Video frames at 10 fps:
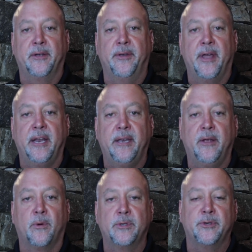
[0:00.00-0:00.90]
on 90
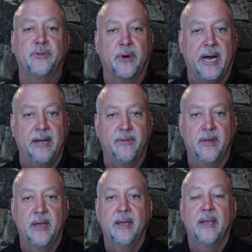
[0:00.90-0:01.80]
Orchard Drive,
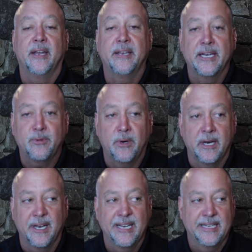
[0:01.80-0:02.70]
and guess what?